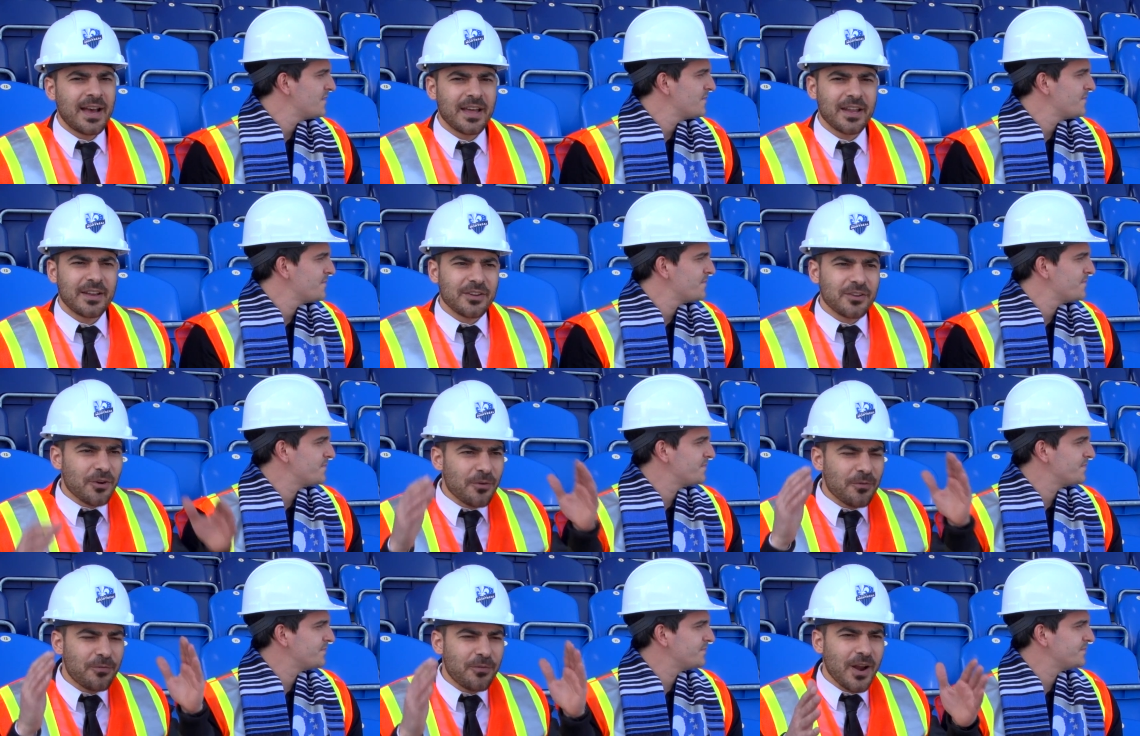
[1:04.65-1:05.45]
Speaker 1: And
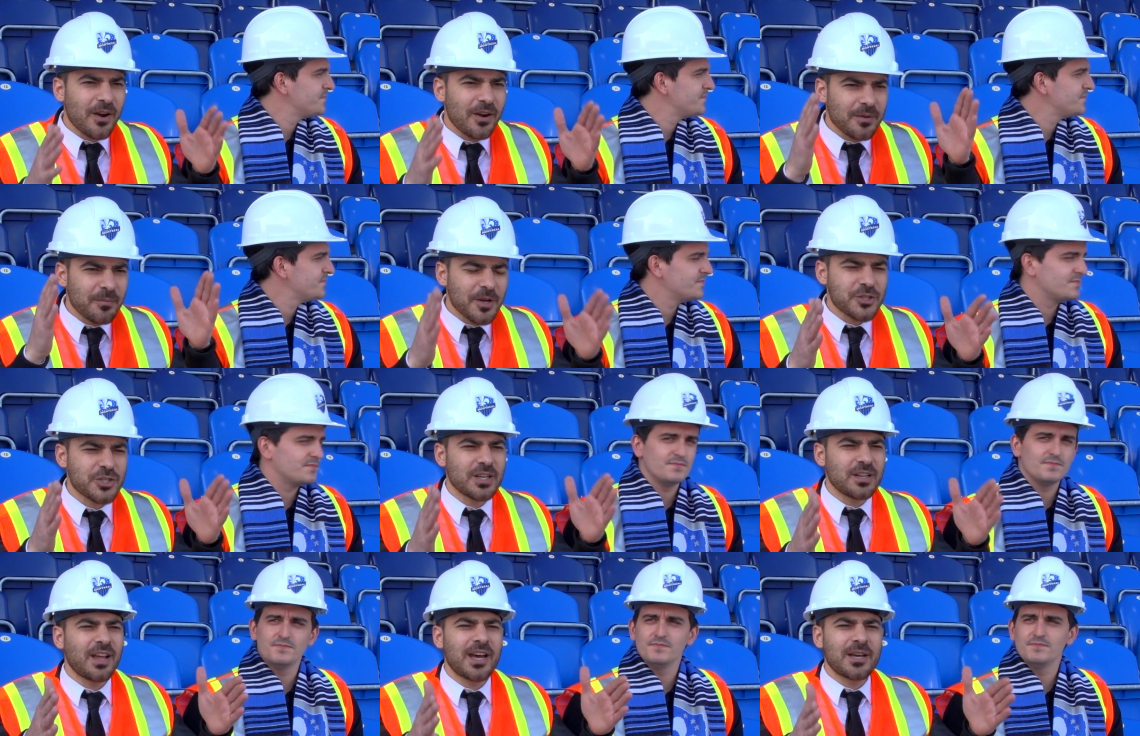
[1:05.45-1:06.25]
you're very
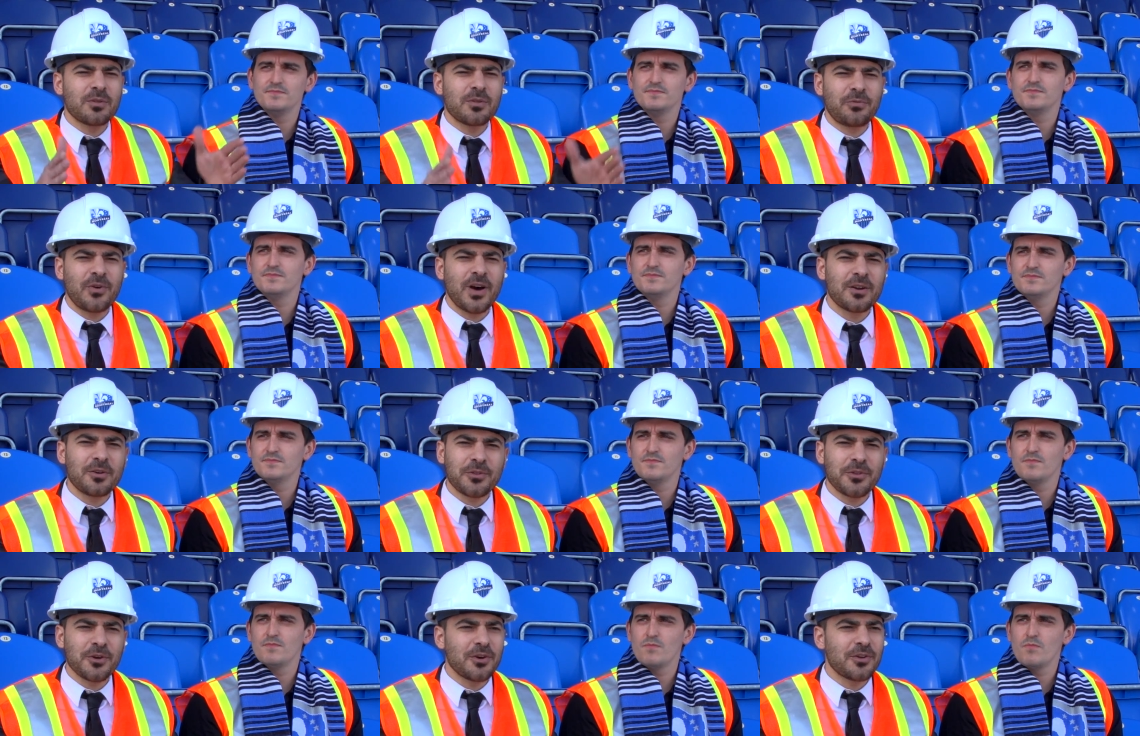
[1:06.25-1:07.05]
much in line on the
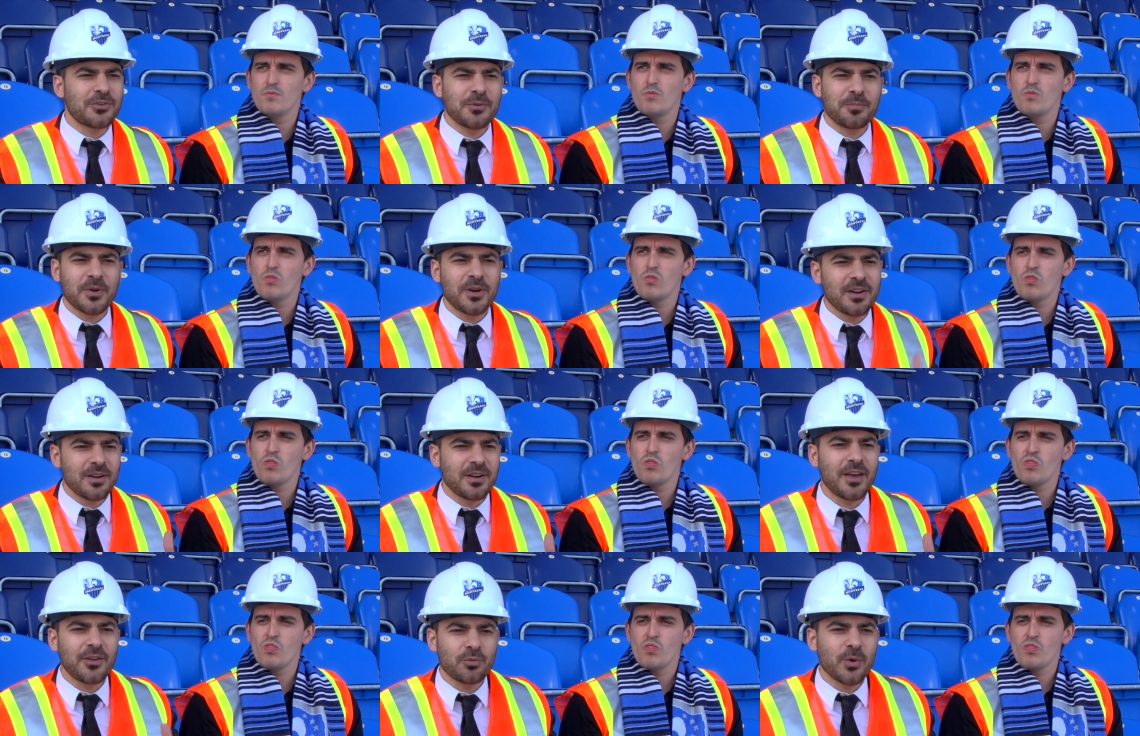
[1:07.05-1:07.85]
final third. So you put in
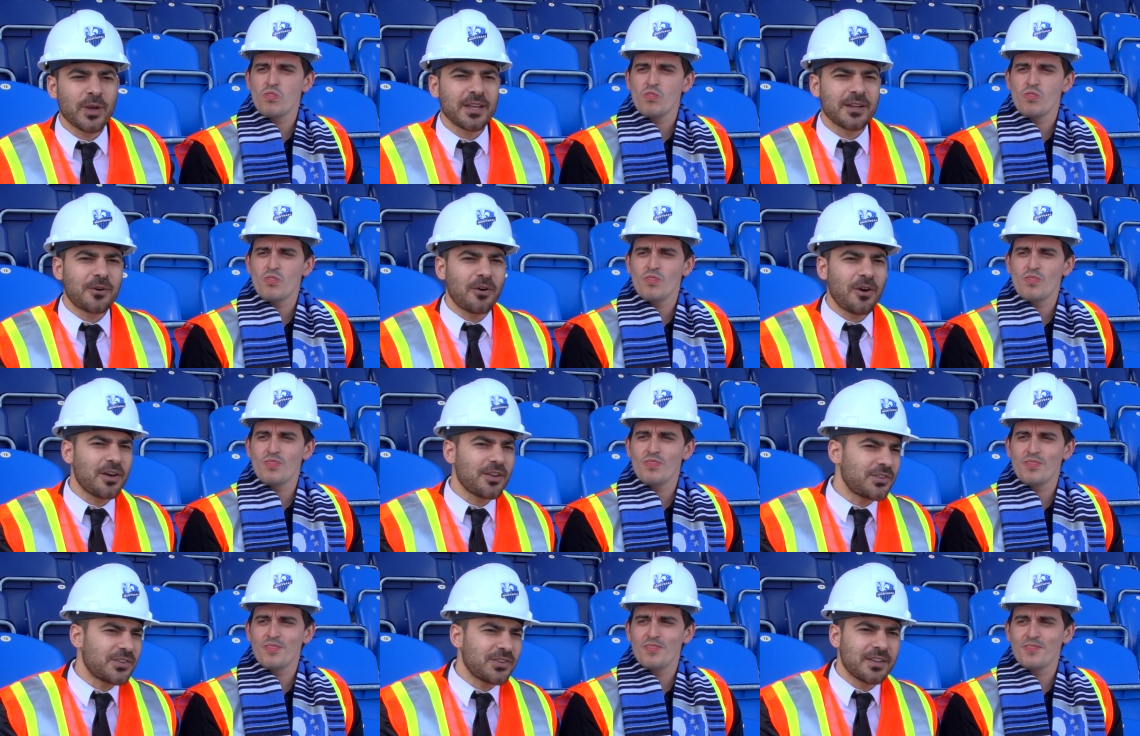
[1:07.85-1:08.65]
a nice wicked
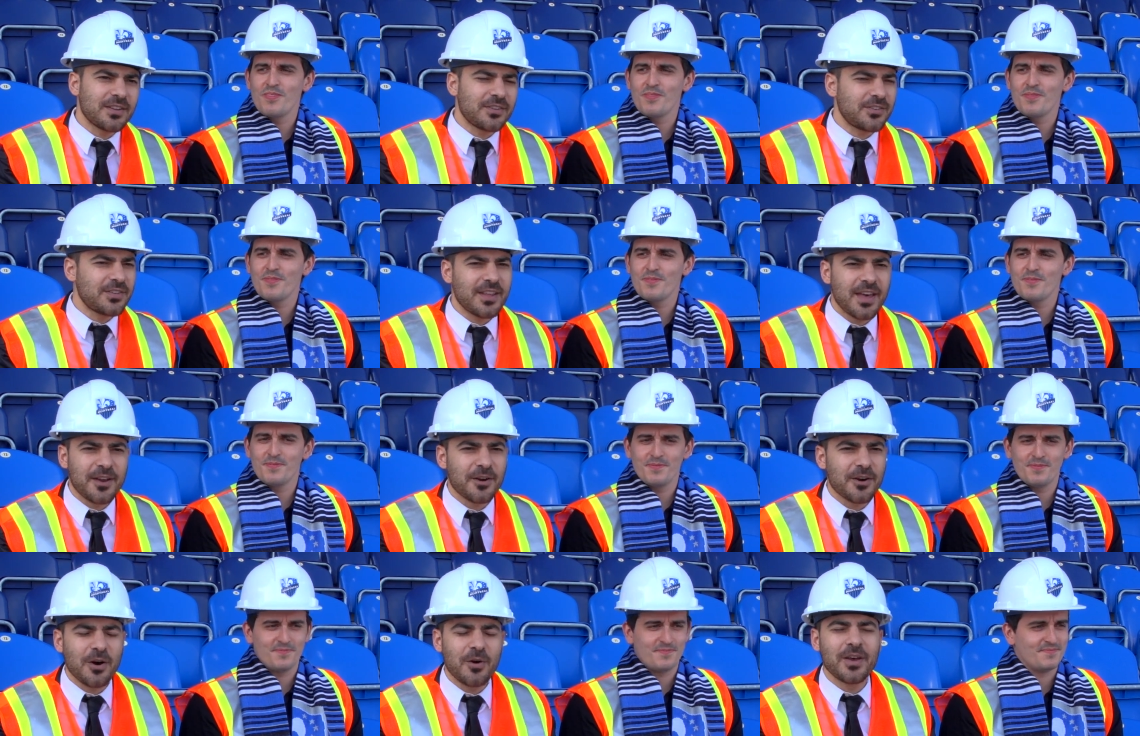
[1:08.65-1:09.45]
cross, see, see the
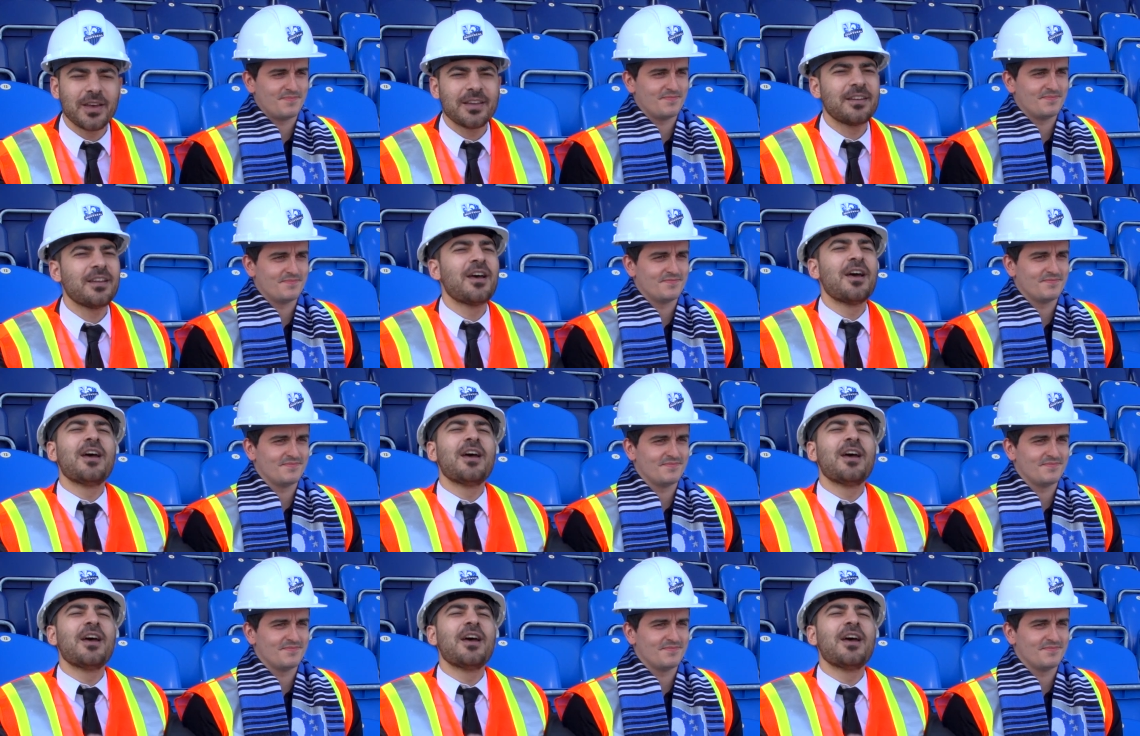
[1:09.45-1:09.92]
header go in.